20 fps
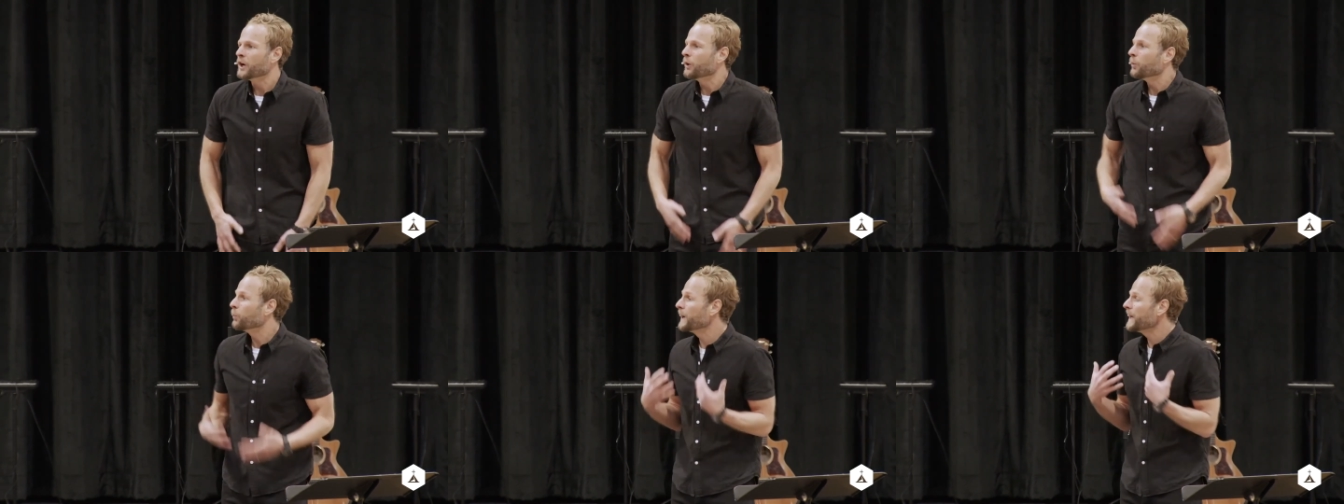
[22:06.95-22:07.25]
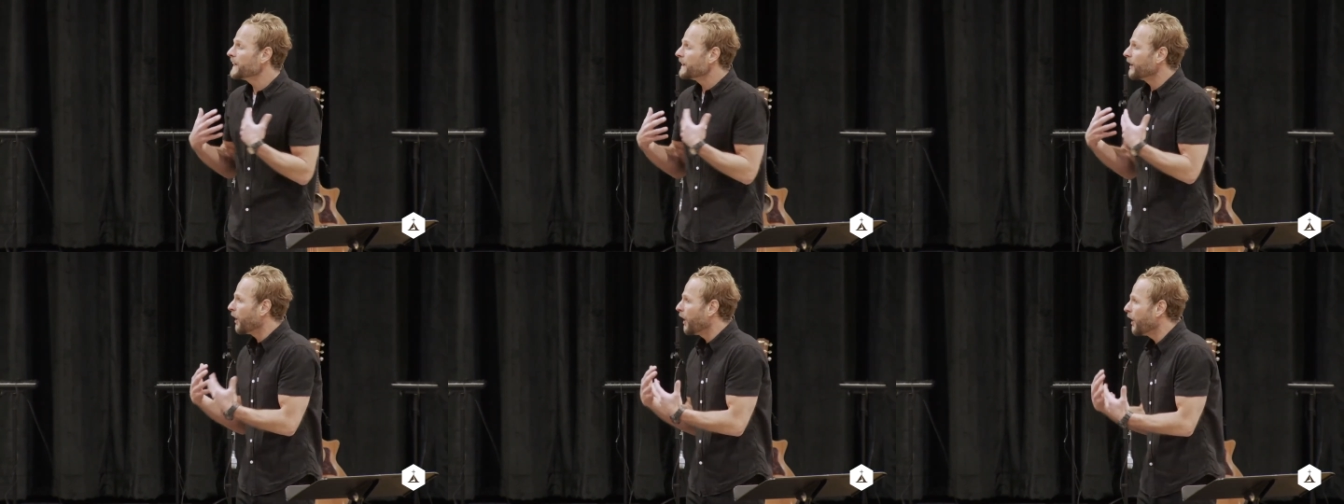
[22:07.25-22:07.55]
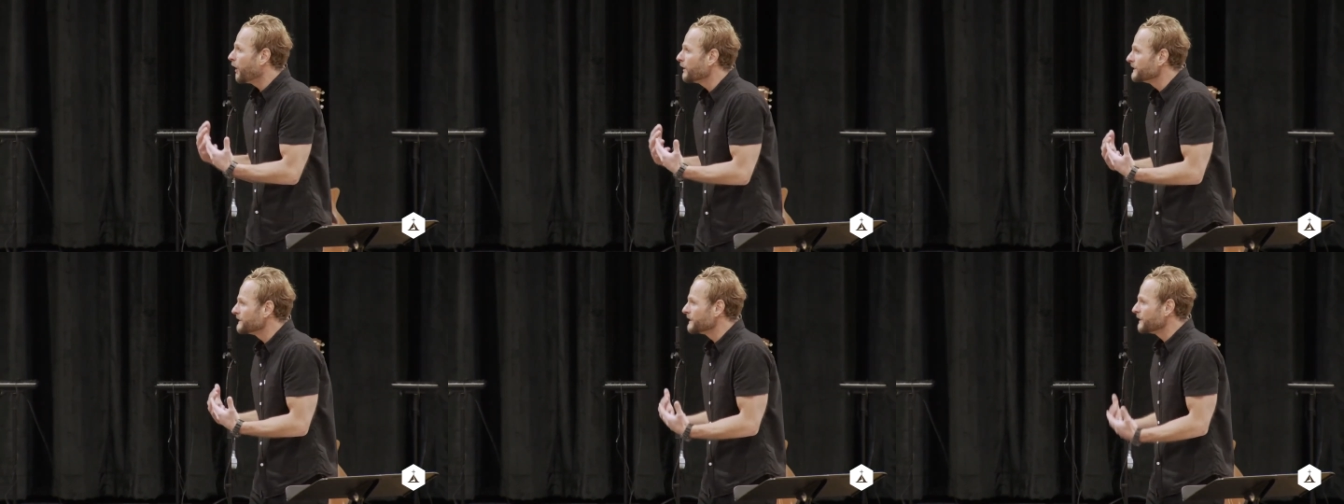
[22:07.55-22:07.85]
we
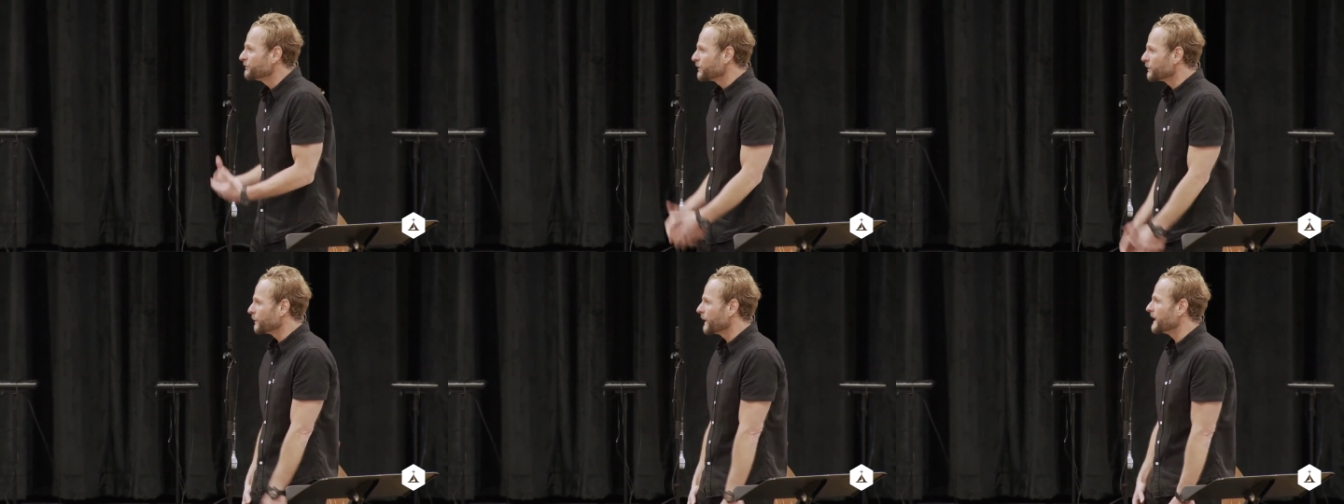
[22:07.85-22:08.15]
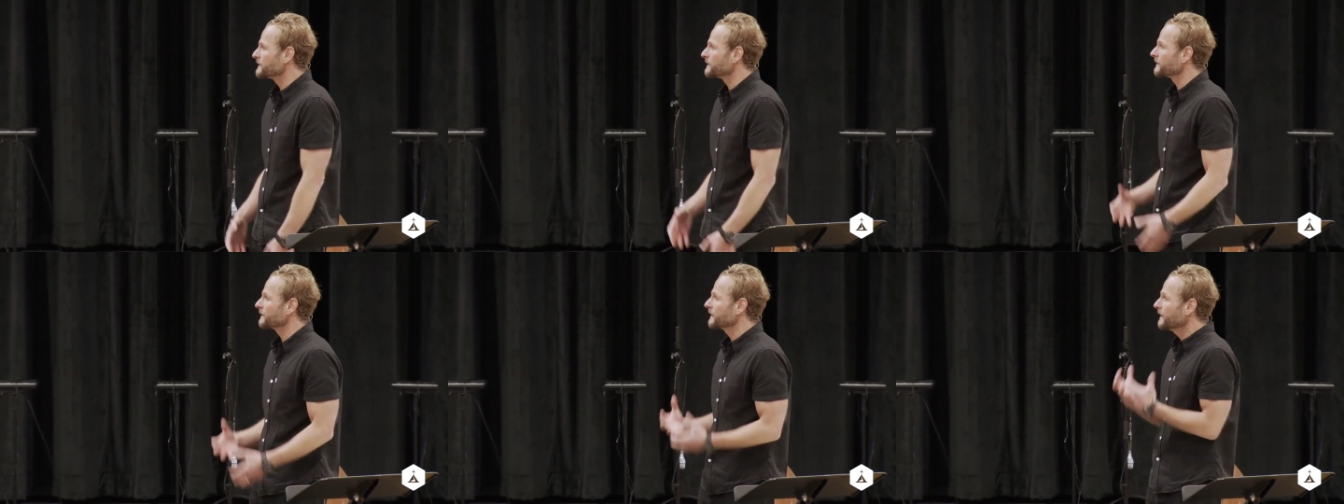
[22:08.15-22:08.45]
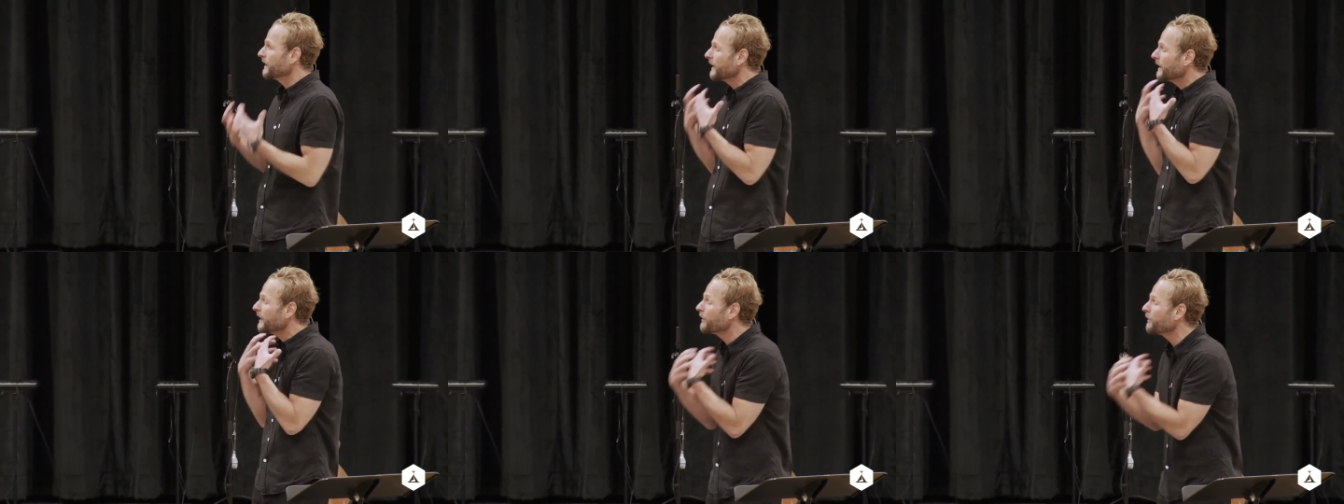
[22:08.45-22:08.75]
all in different ways are
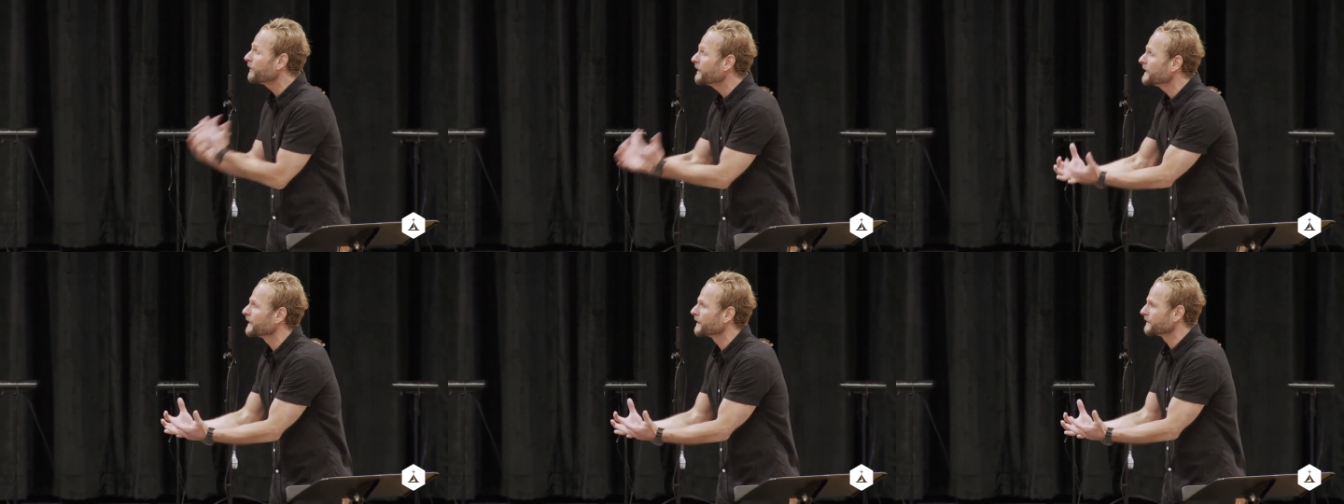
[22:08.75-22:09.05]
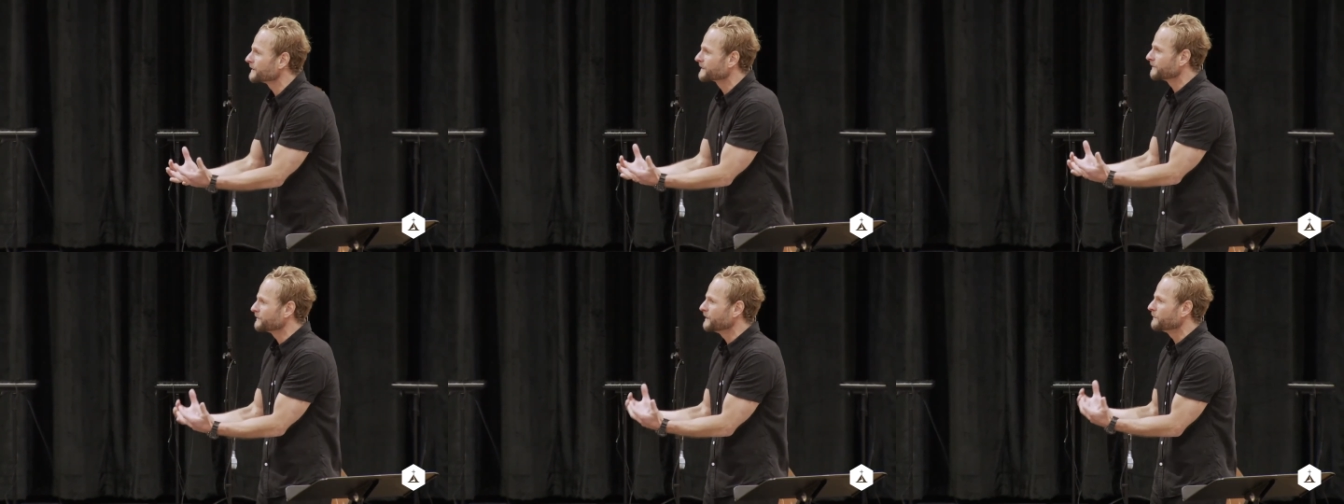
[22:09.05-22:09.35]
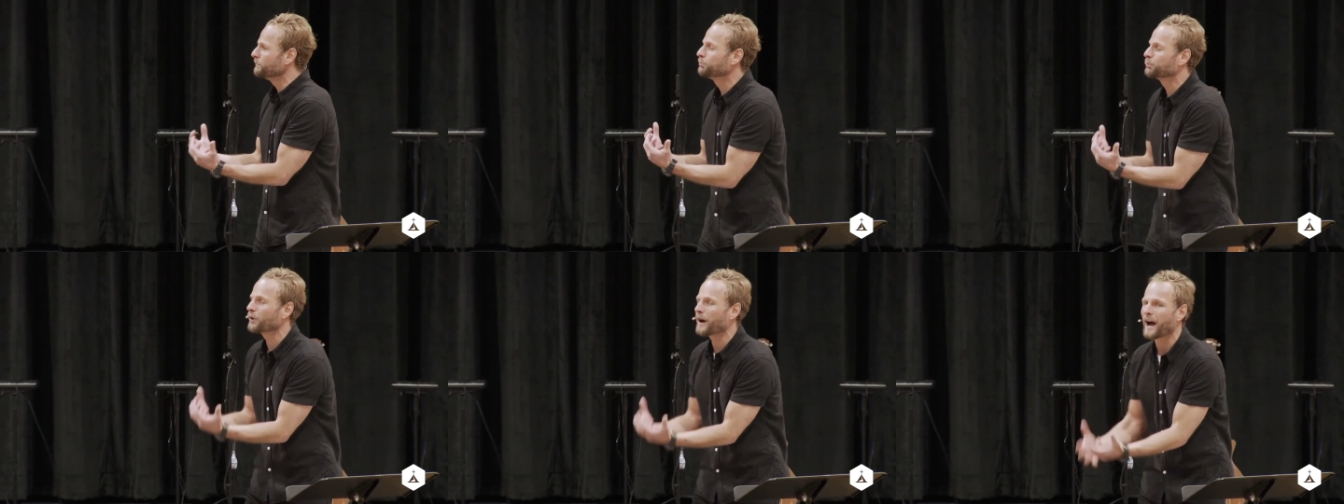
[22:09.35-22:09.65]
carriers of the
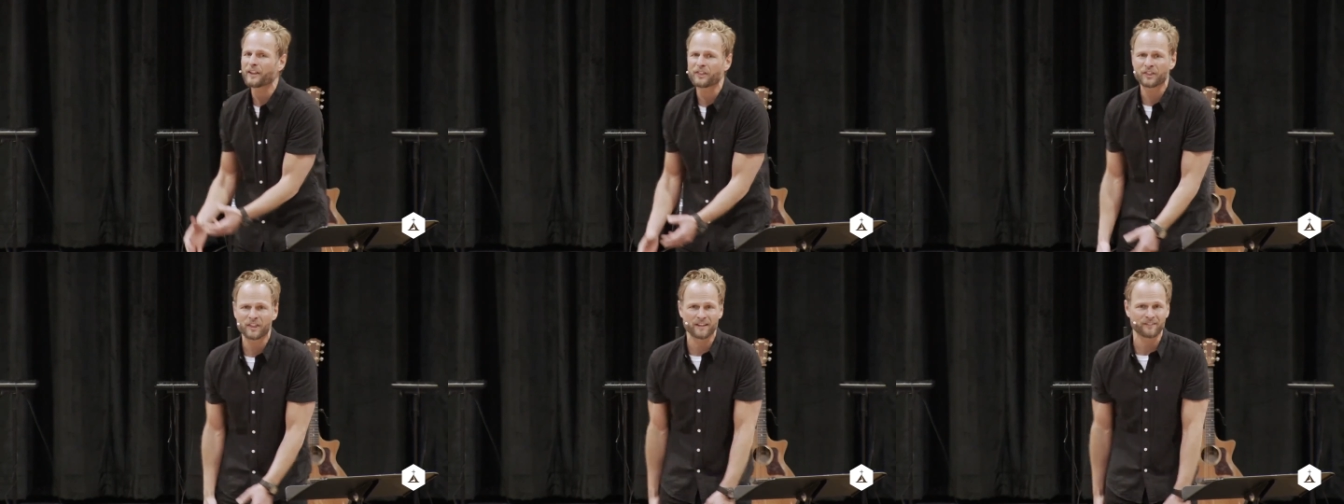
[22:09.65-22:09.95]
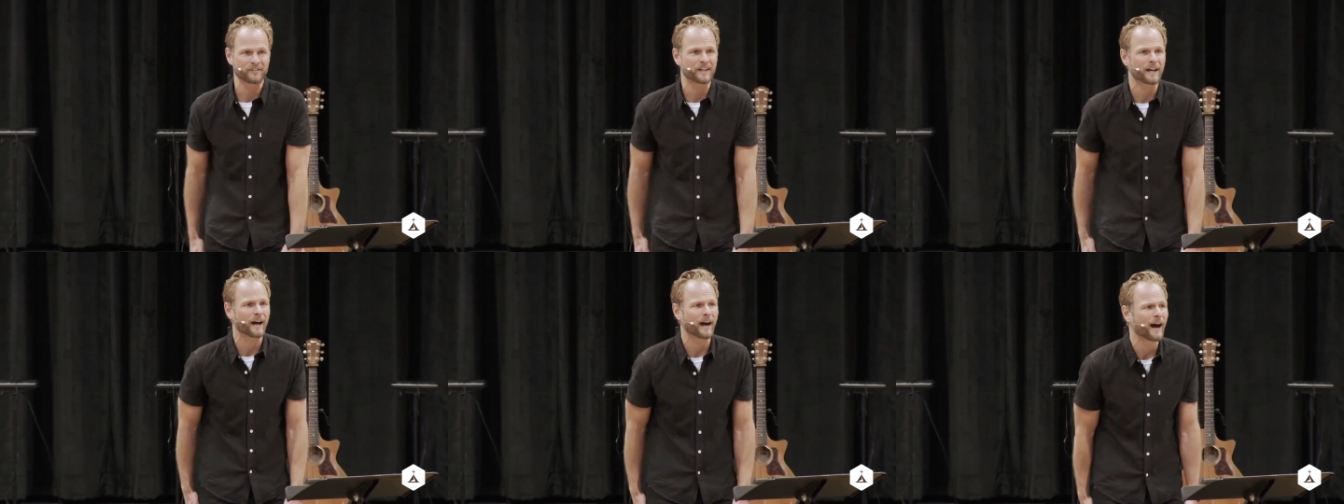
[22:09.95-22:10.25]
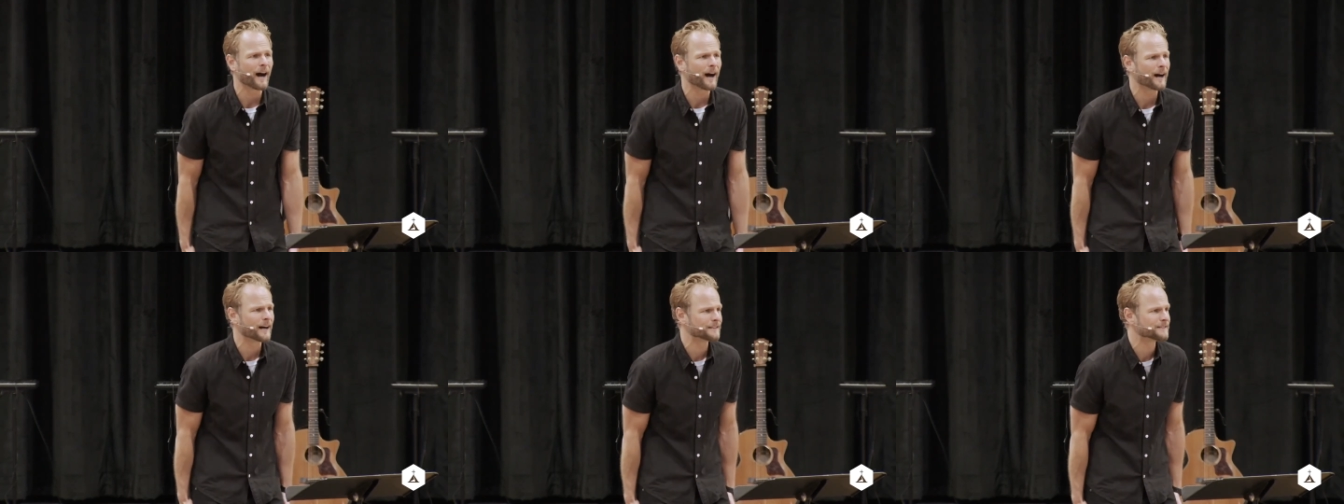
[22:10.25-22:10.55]
breath of
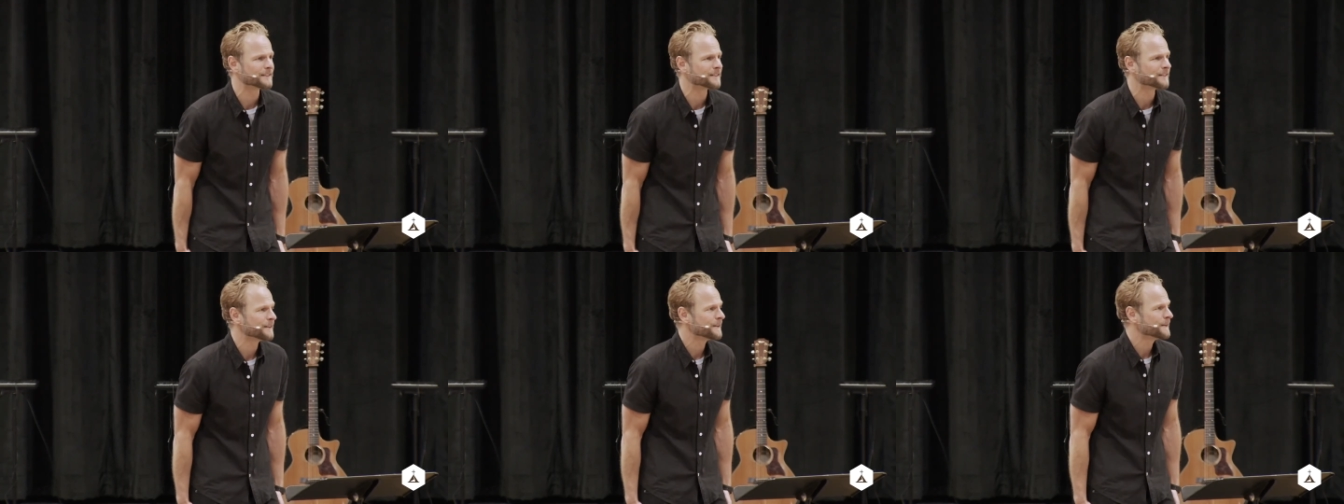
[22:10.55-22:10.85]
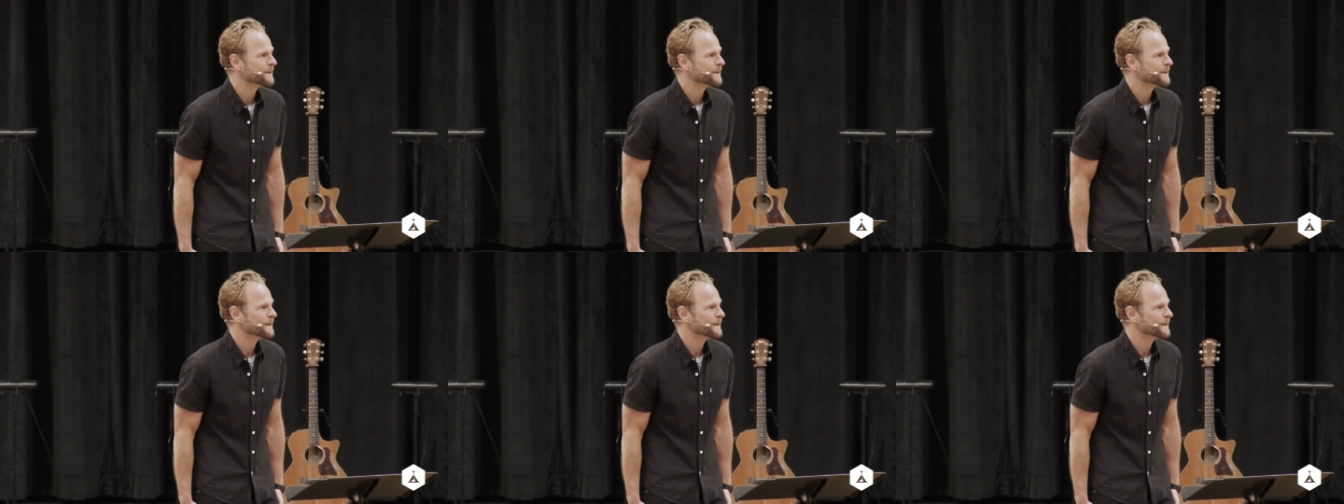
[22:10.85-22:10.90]
god